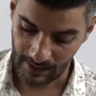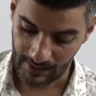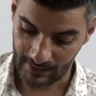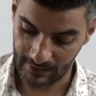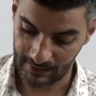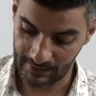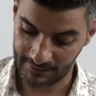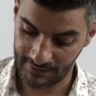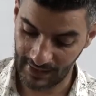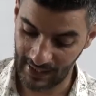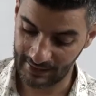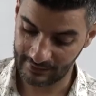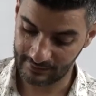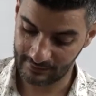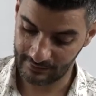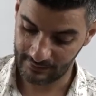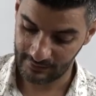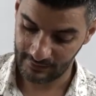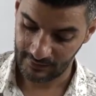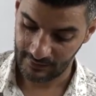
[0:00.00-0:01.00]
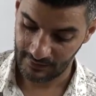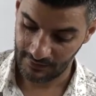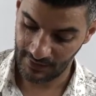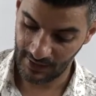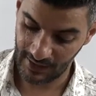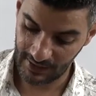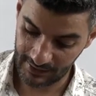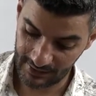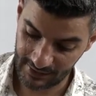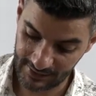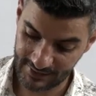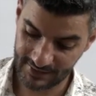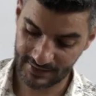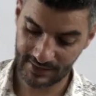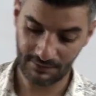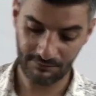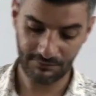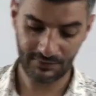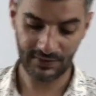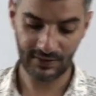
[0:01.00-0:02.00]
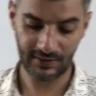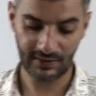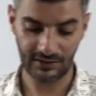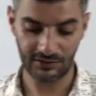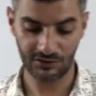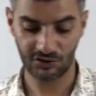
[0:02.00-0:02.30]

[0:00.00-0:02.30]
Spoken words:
That there is something